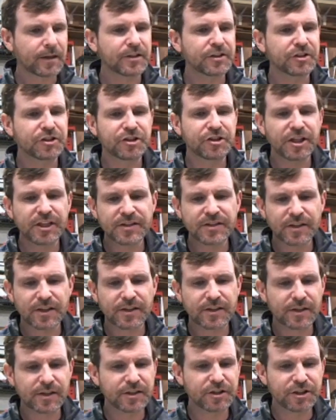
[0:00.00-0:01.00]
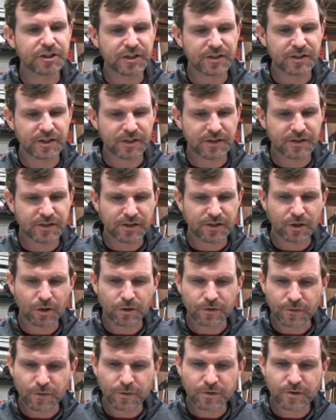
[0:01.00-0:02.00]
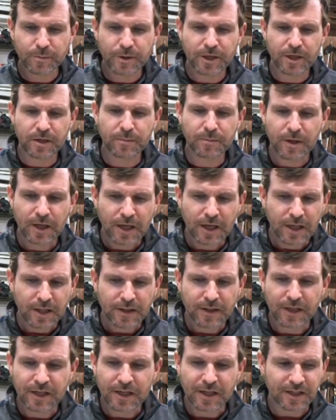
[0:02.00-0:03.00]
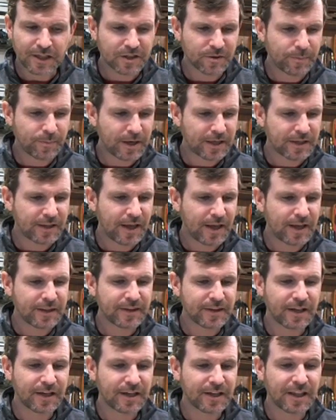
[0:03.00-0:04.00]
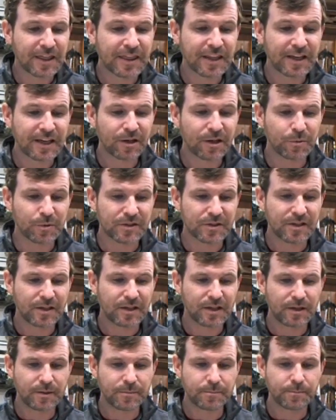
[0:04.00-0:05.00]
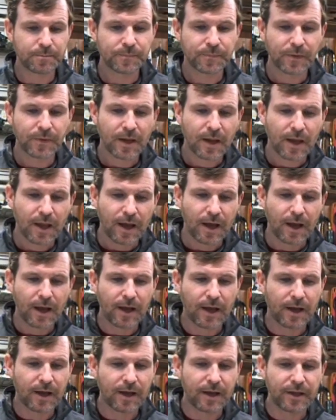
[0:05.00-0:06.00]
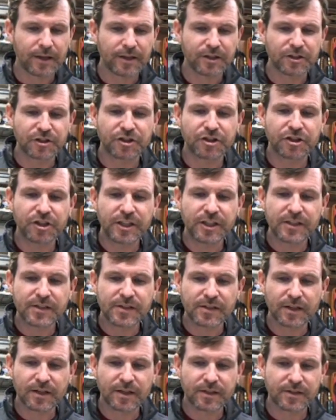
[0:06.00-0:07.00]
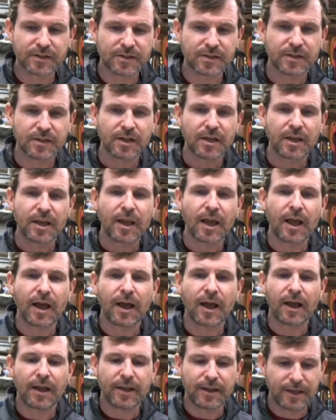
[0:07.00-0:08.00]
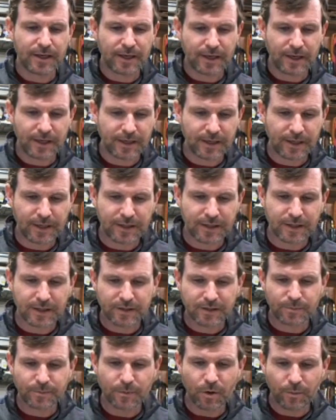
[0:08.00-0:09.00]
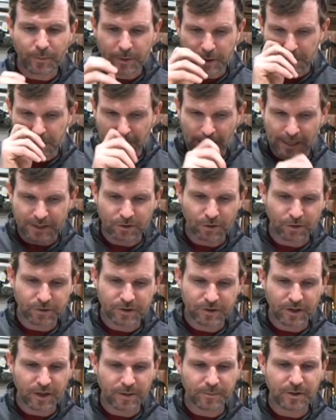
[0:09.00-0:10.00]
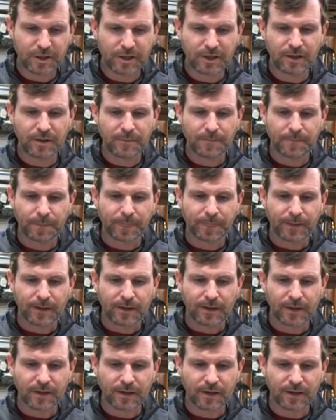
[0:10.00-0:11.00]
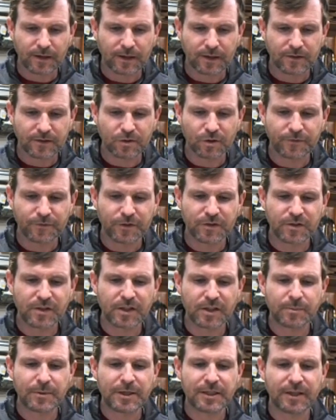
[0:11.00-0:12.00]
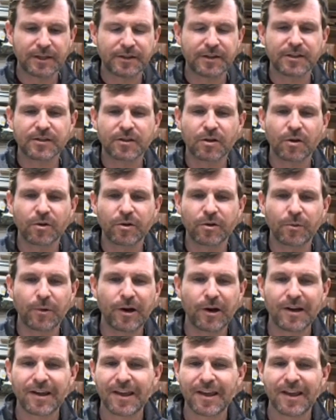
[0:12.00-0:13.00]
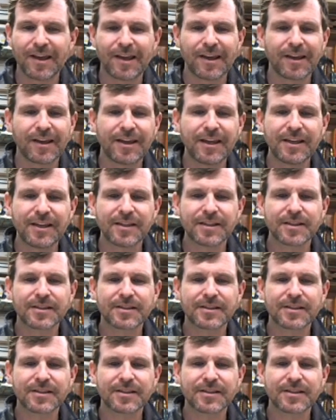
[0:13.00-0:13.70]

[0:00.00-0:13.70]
Jesus goes forth to meet him. They didn't expect that. They didn't think it was him. Jesus, in this moment, I told you I'm he. So if you seek me, let these go their way. He